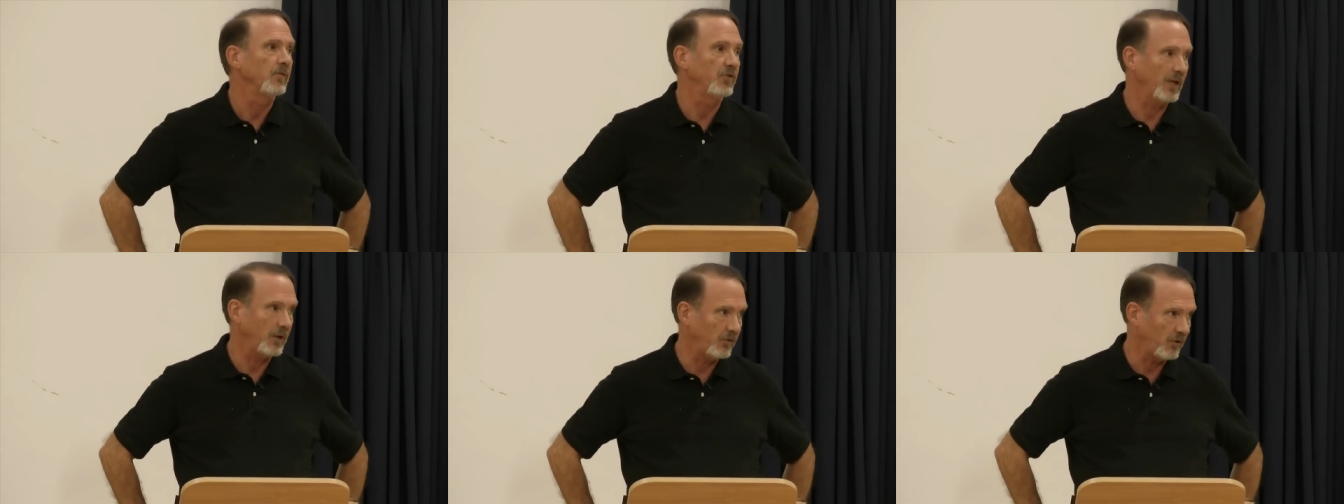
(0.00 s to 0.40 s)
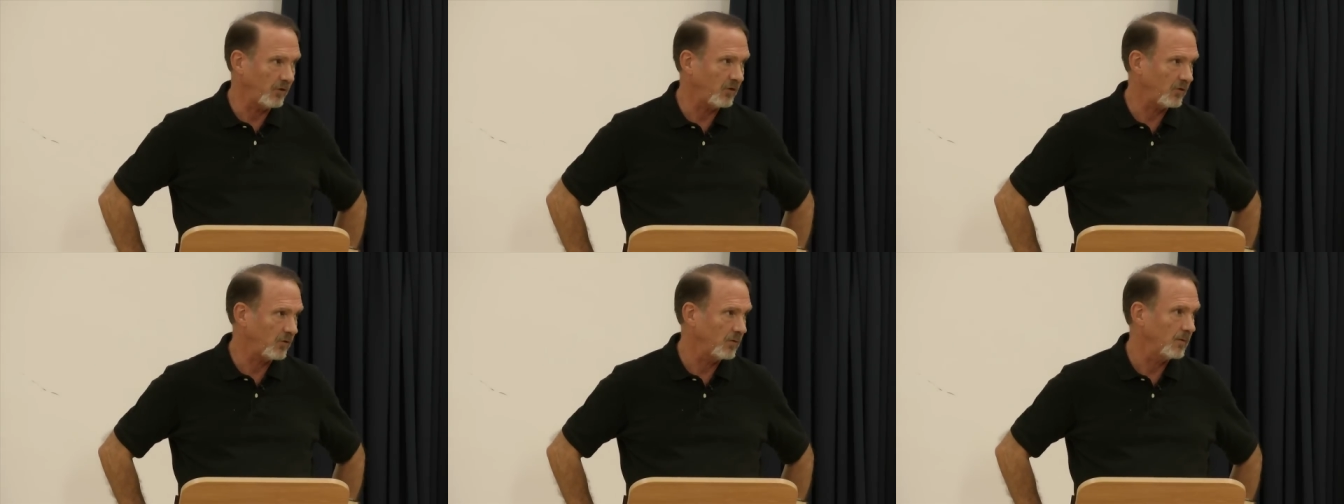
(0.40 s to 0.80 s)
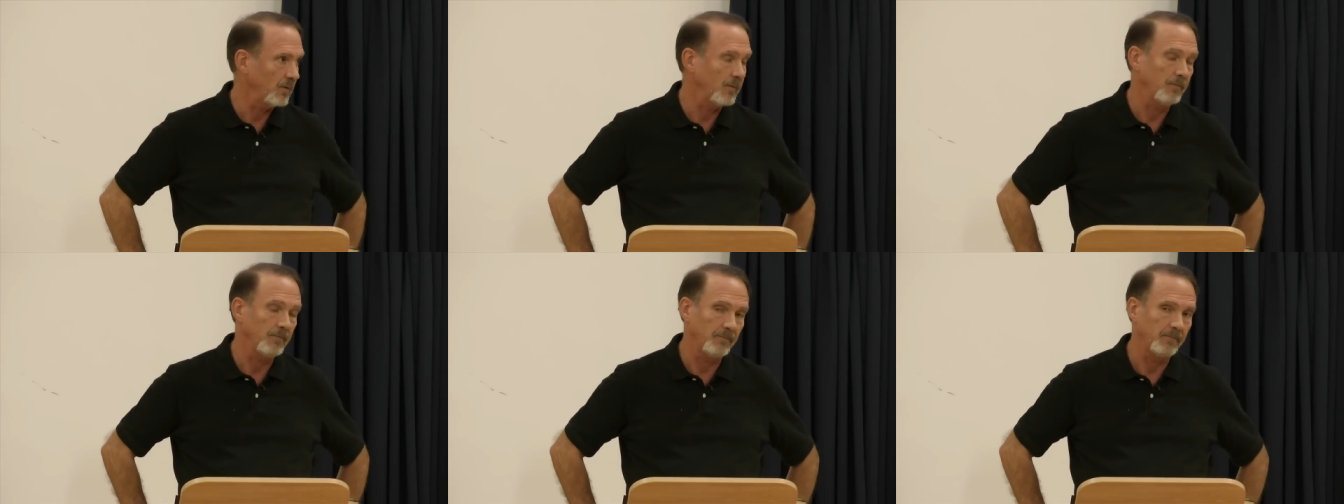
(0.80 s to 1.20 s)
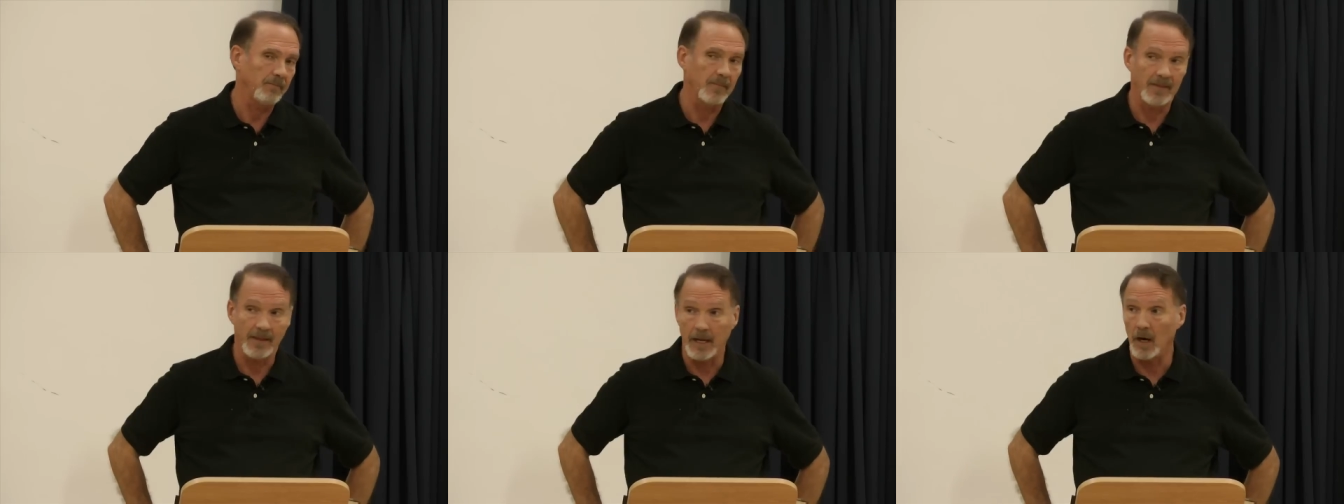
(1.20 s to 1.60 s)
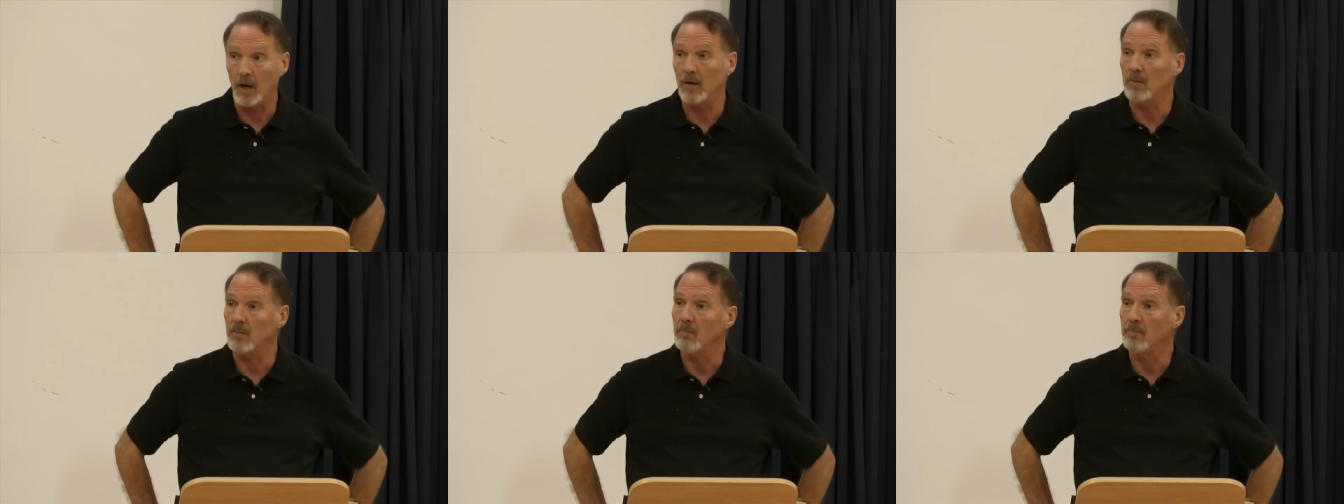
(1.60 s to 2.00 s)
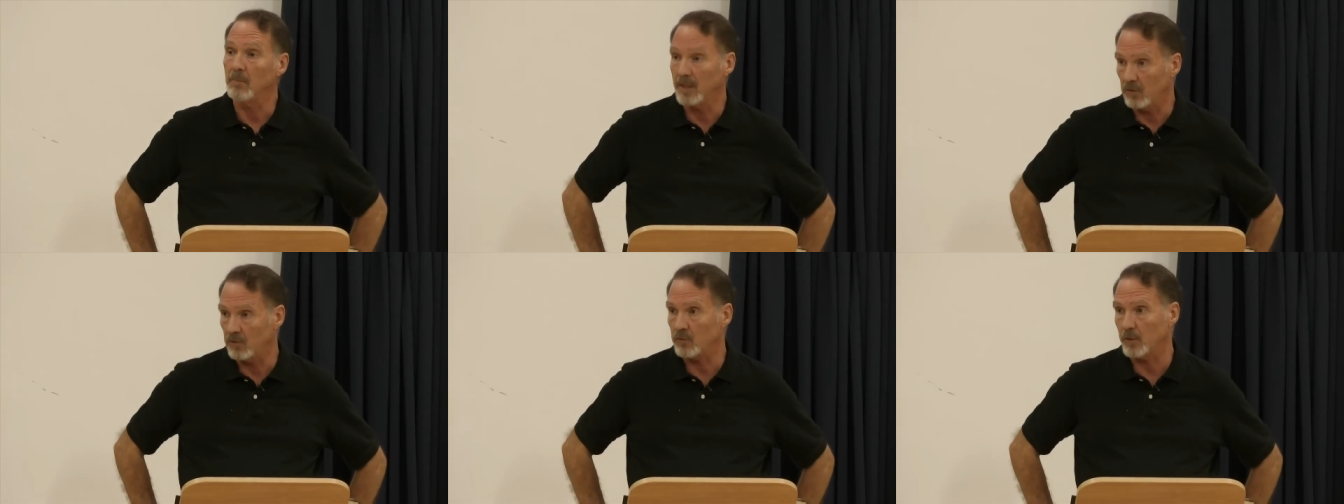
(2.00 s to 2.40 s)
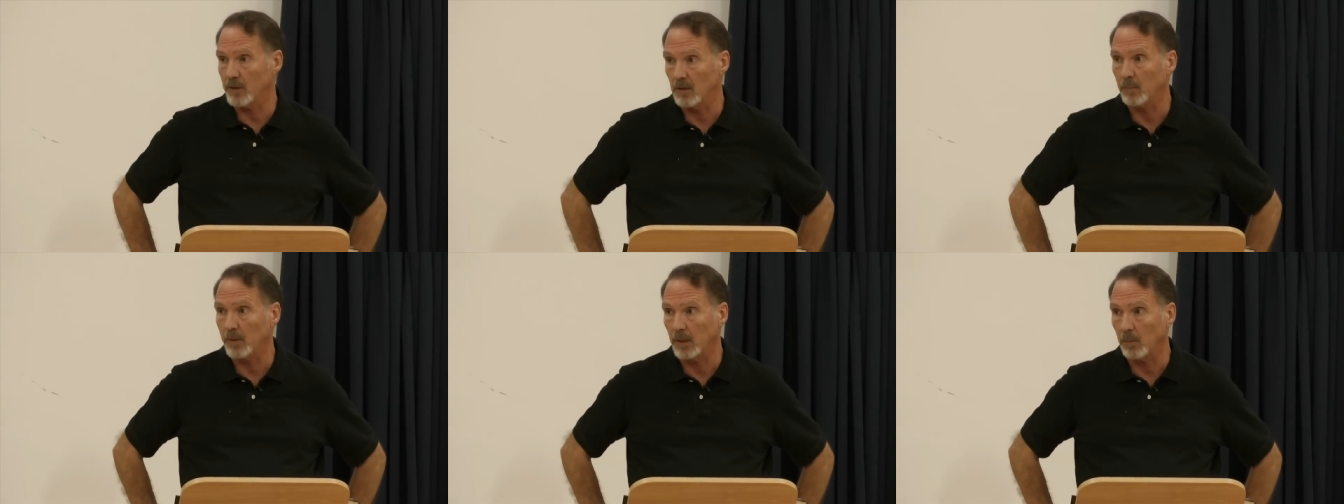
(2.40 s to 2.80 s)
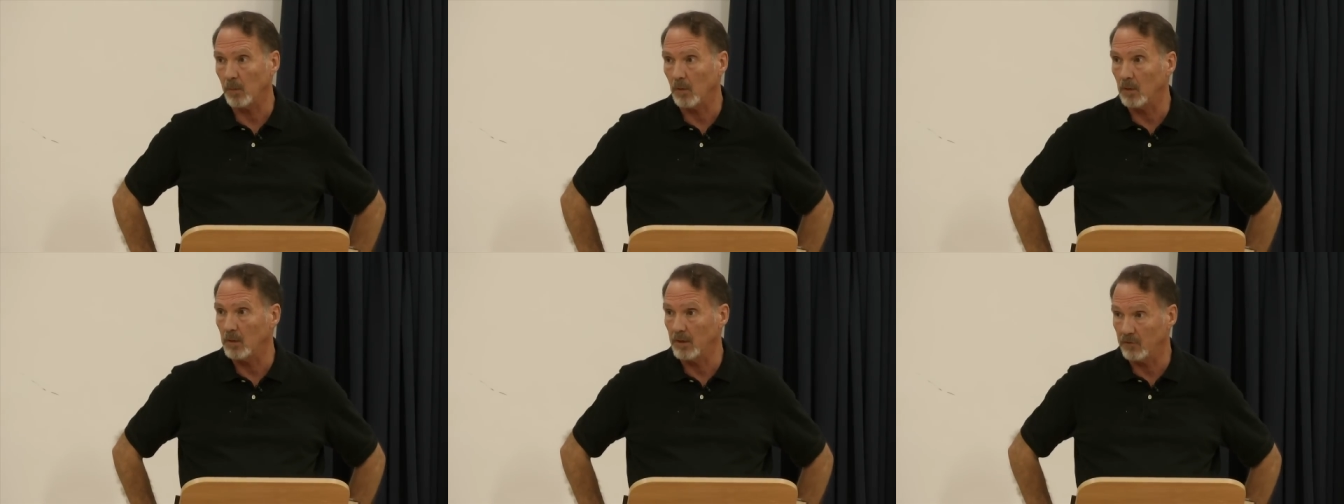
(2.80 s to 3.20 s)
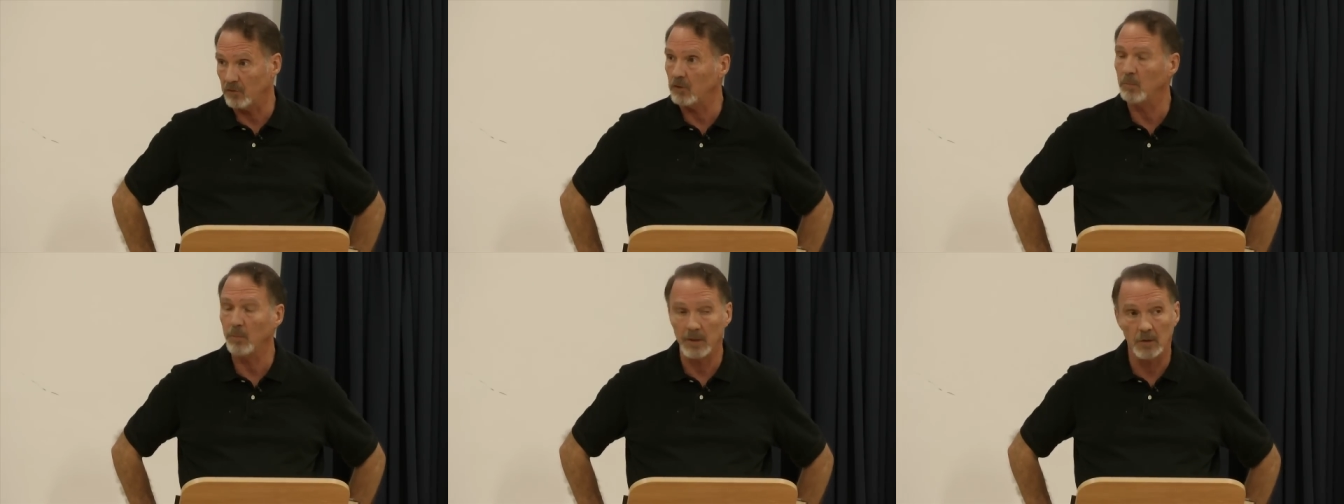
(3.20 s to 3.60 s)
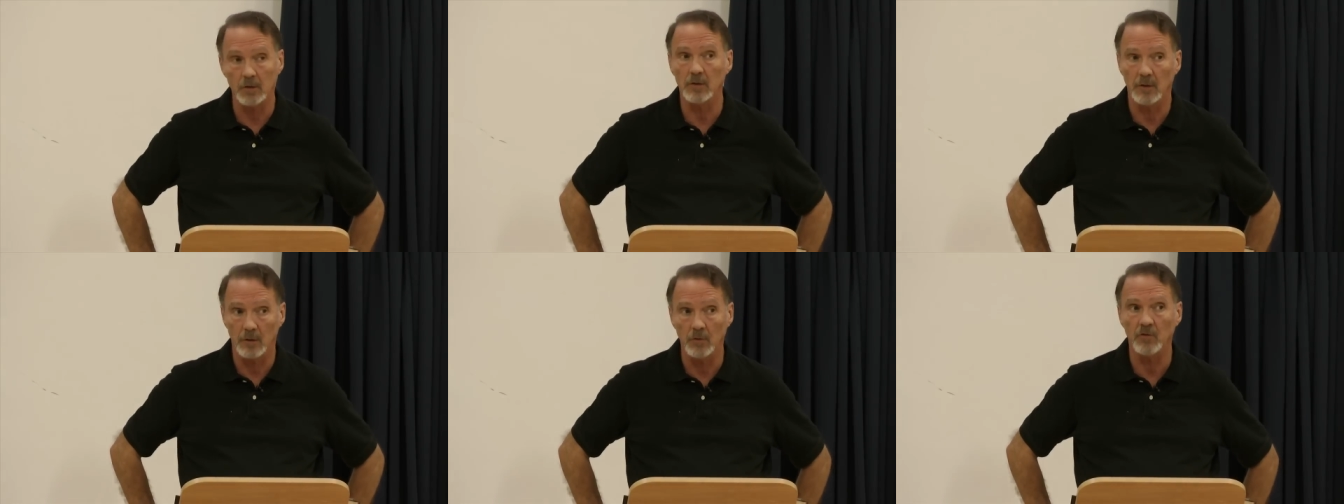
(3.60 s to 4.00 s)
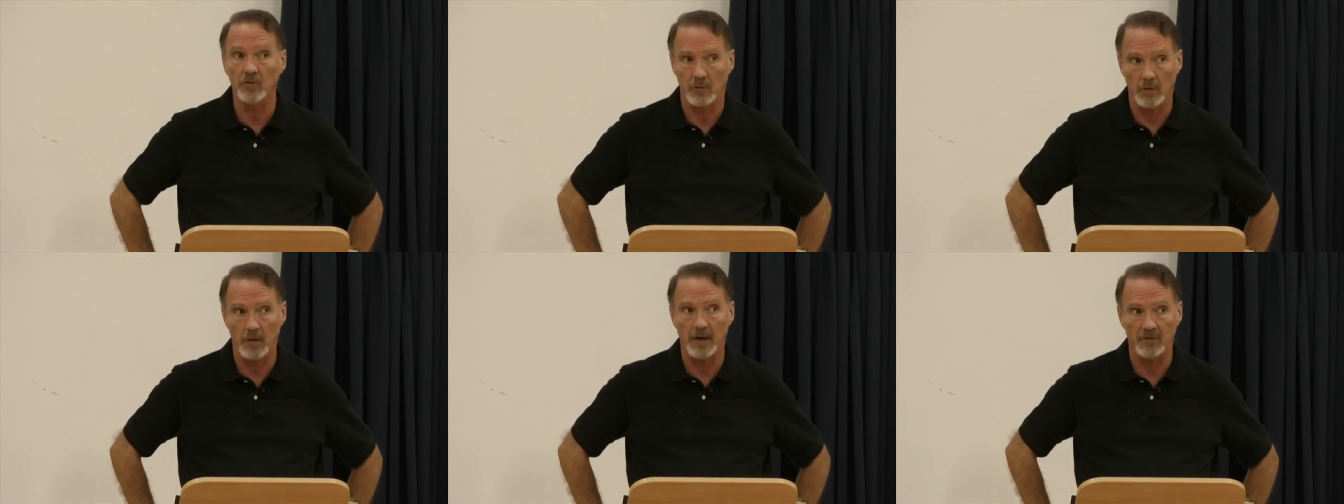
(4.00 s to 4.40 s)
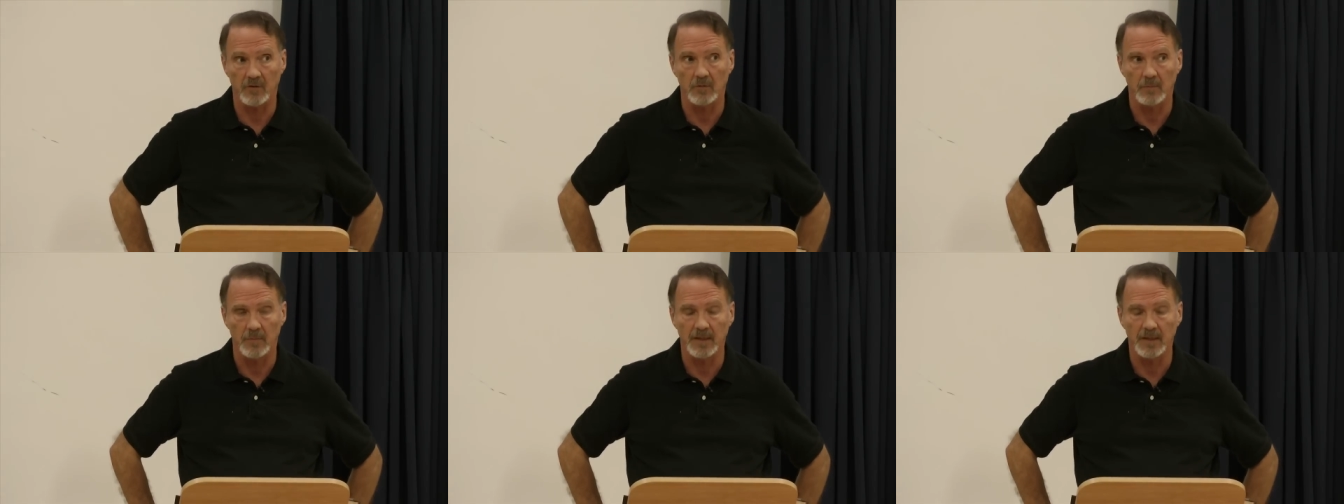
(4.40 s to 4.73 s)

Jesus there ministering to people, it should be good news to us,